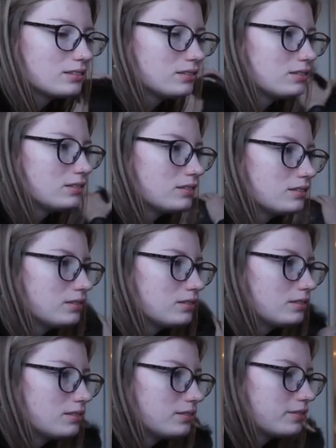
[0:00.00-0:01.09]

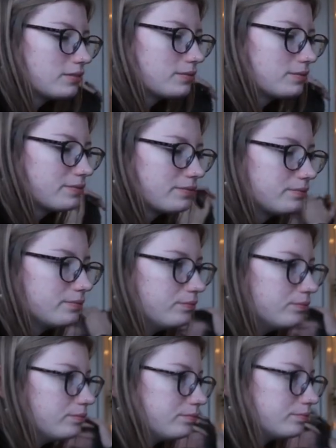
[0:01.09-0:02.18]
This person isn't speaking.